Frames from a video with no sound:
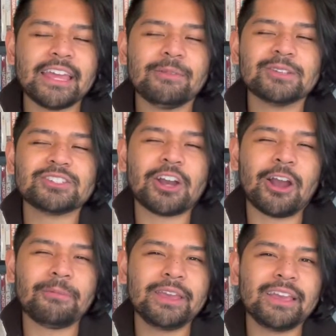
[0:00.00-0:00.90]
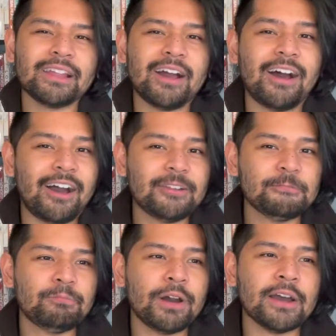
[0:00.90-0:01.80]
he was charming and hot,
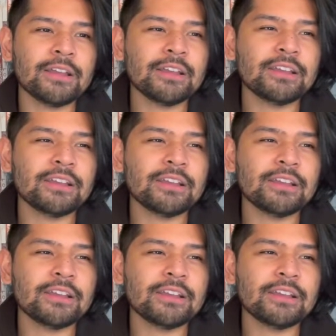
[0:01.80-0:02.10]
but